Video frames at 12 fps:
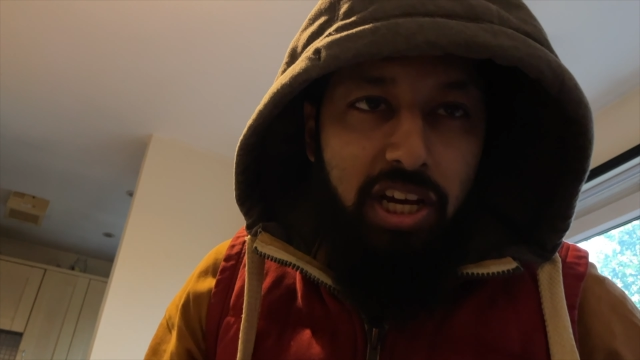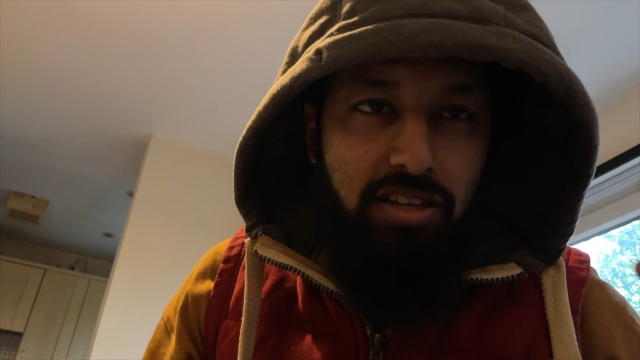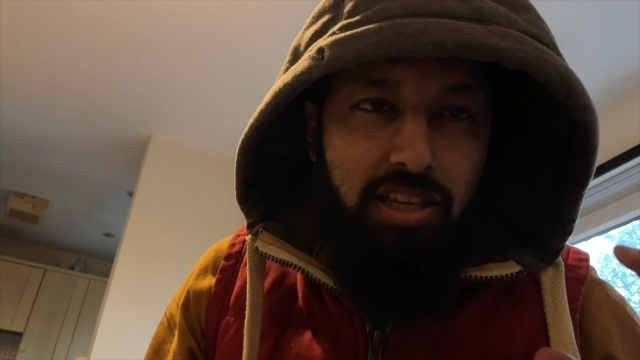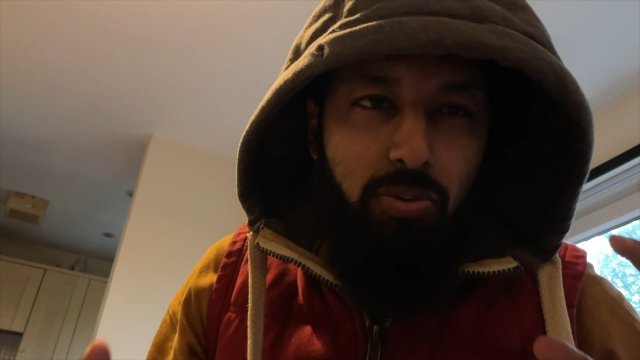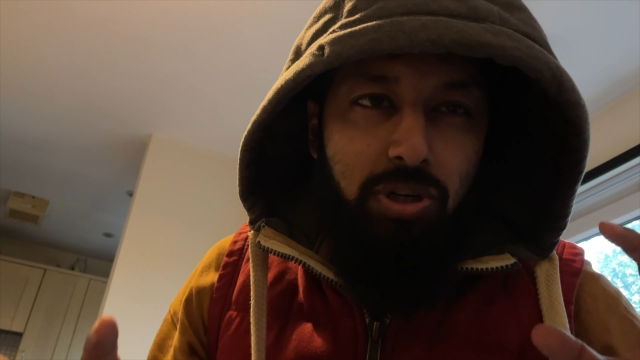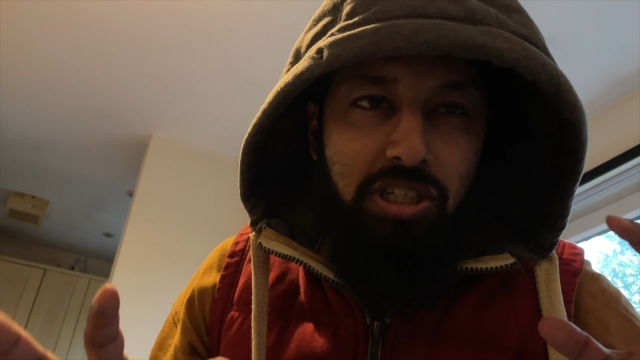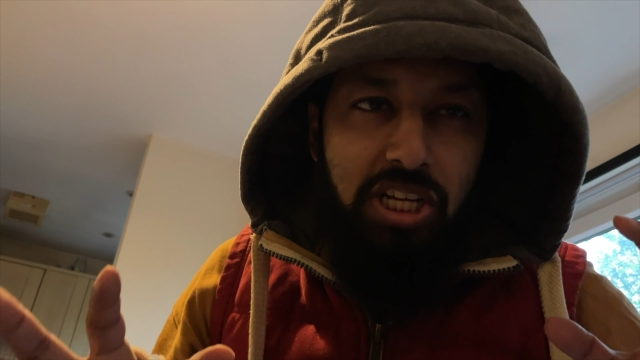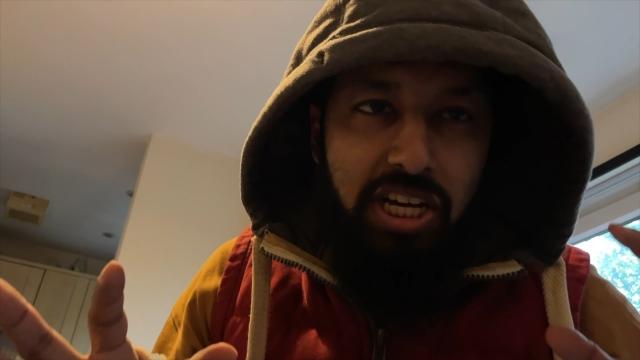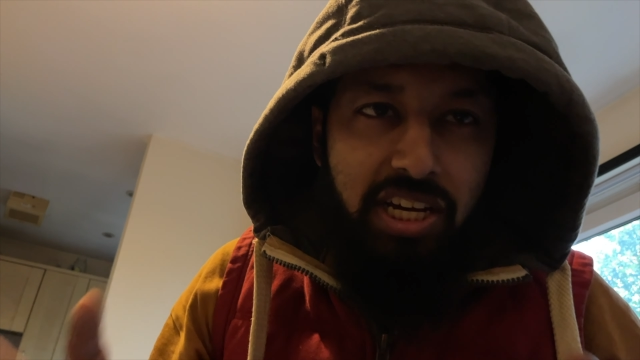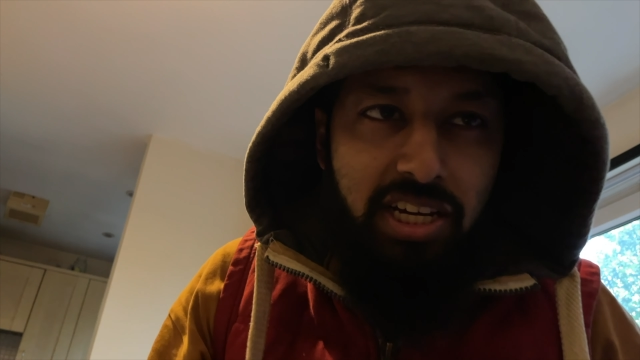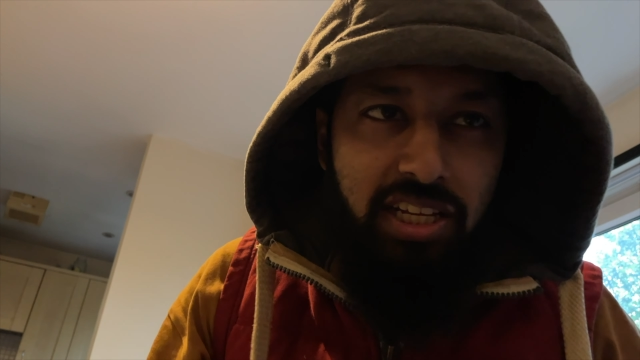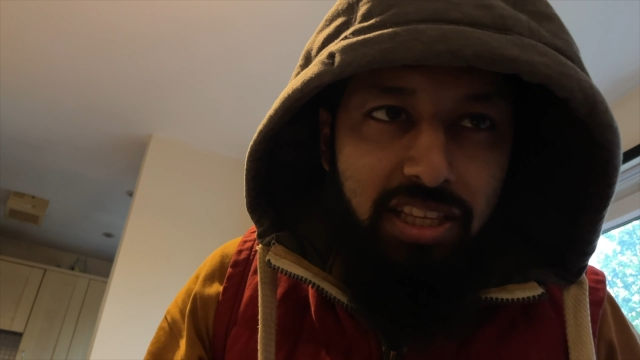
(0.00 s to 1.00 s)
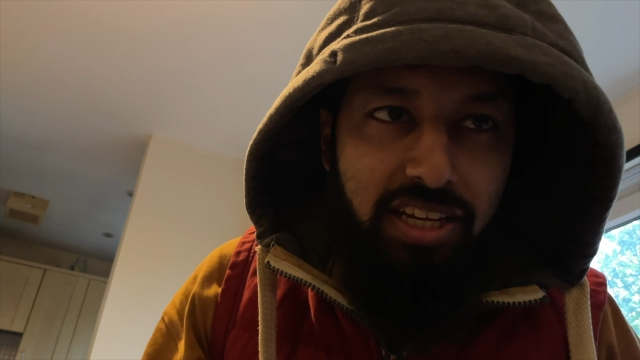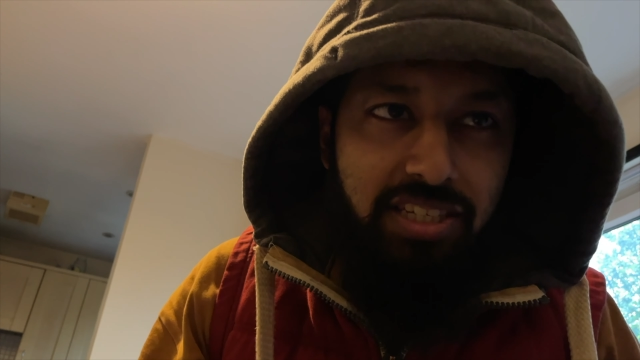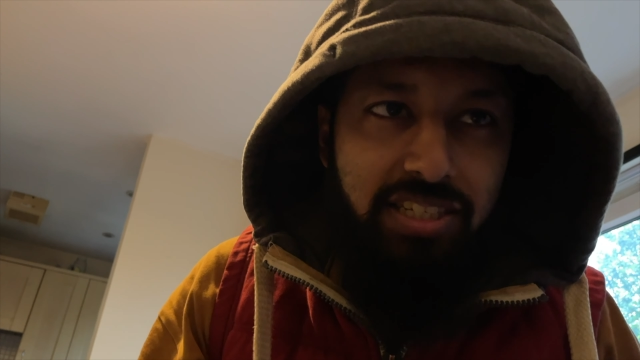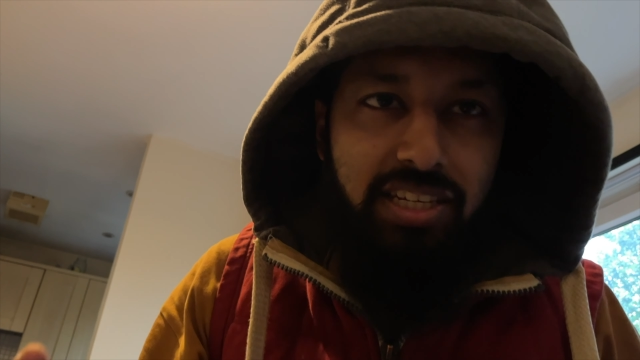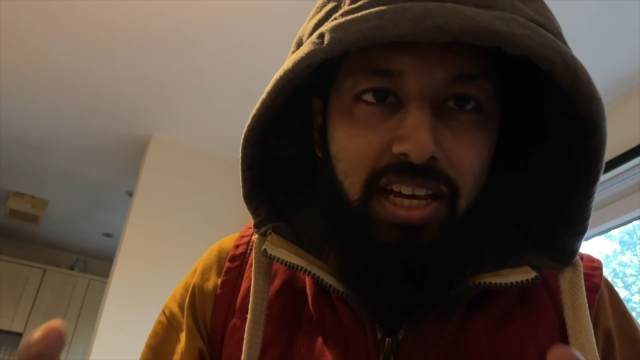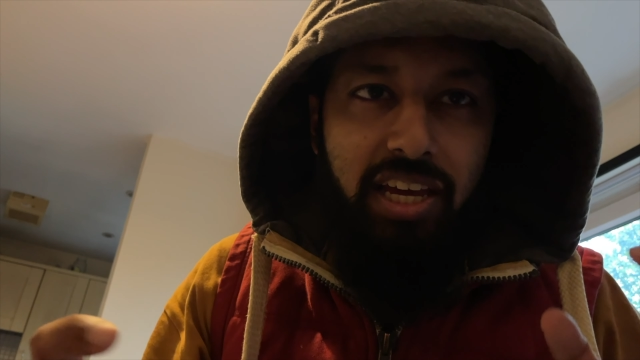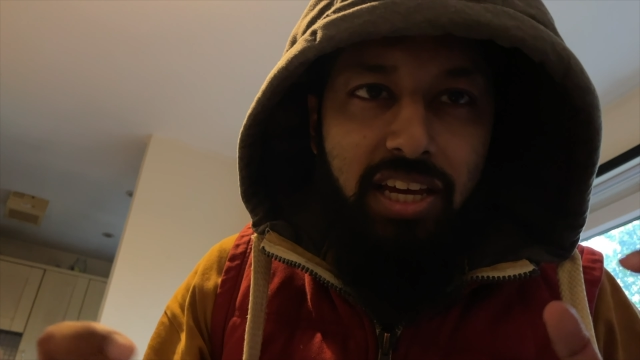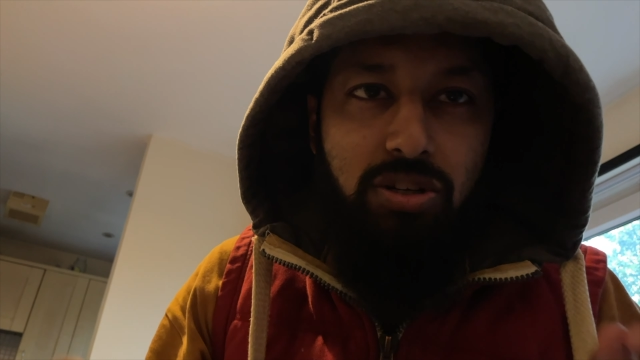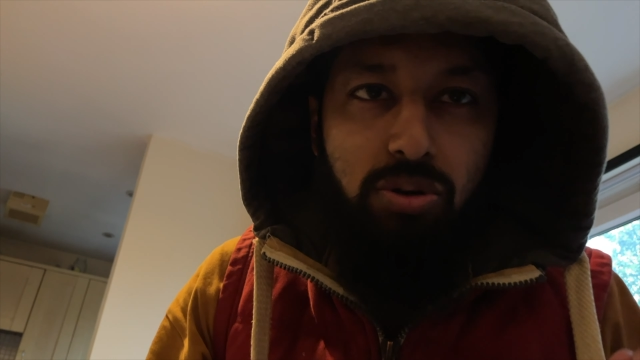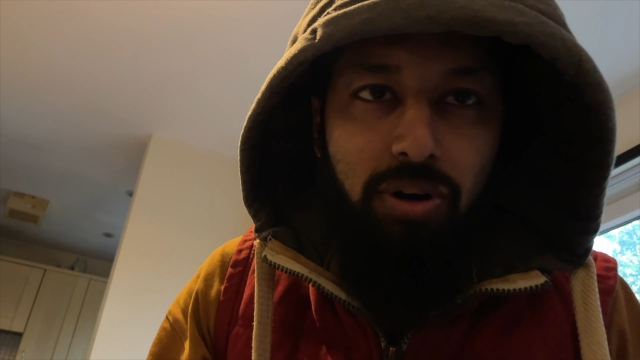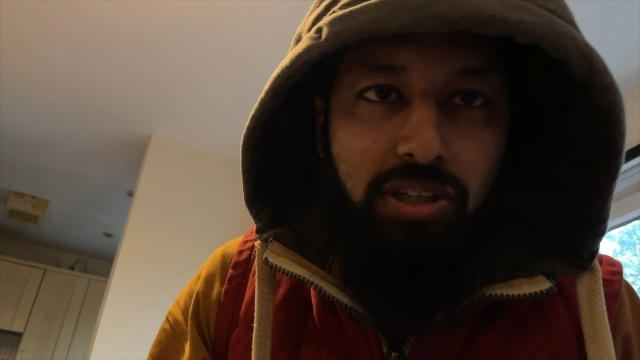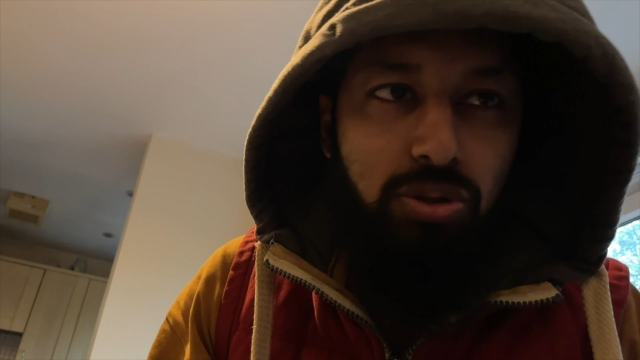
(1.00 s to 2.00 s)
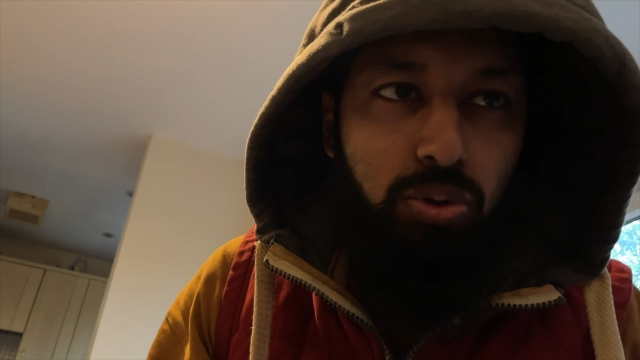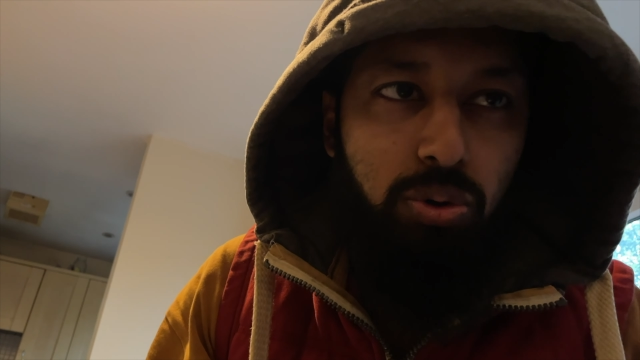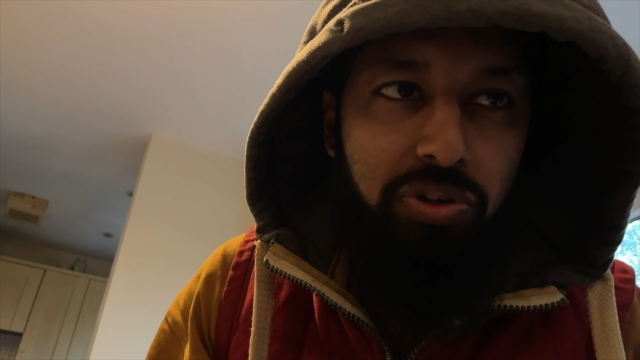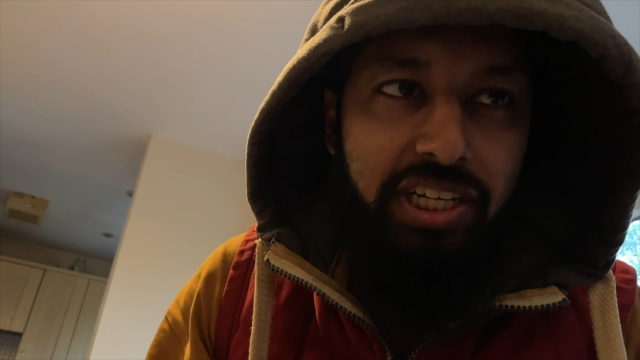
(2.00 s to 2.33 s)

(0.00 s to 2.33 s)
they would turn this into a story,